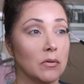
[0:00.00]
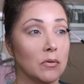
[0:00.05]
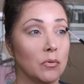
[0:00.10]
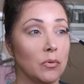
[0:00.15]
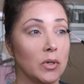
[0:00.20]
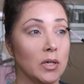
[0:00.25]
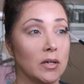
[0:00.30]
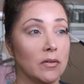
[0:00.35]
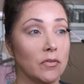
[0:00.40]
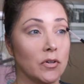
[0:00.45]

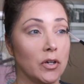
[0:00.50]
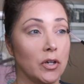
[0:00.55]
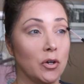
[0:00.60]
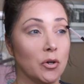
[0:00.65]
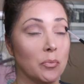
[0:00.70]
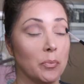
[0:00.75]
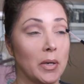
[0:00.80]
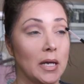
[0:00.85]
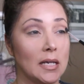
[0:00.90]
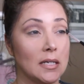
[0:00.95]
whatever your
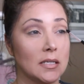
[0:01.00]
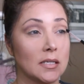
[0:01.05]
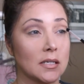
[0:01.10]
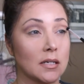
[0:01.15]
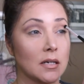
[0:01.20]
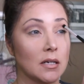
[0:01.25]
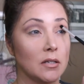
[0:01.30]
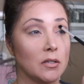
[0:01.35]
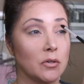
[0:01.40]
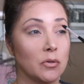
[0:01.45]
base
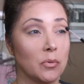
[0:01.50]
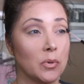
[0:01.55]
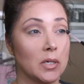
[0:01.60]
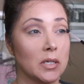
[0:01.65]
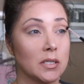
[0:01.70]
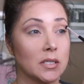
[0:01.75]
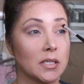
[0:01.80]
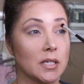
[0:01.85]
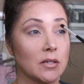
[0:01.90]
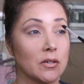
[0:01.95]
color
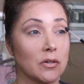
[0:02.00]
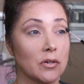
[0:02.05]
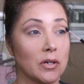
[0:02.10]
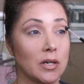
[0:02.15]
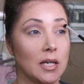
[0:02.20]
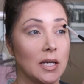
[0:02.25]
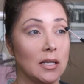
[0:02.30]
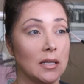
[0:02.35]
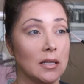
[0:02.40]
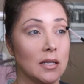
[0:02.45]
was
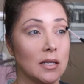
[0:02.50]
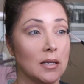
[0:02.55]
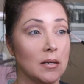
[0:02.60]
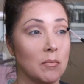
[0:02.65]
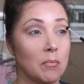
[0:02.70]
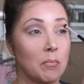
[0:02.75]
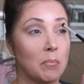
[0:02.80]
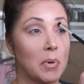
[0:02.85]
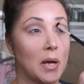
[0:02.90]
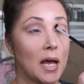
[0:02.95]
underneath it
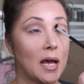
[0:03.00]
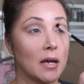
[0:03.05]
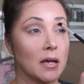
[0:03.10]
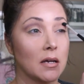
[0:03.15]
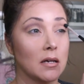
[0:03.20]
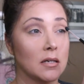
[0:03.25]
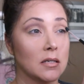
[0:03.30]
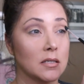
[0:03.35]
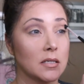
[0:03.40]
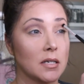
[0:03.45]
back
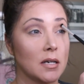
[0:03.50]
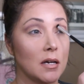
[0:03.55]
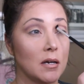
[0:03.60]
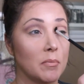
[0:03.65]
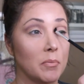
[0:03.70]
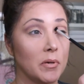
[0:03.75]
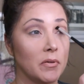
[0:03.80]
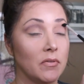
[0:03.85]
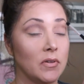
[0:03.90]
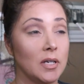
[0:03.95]
on
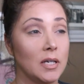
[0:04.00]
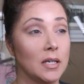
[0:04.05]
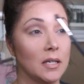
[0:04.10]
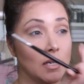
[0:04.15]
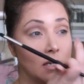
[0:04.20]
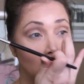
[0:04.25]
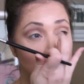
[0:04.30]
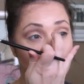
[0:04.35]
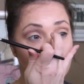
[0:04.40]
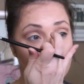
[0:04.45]
top of it.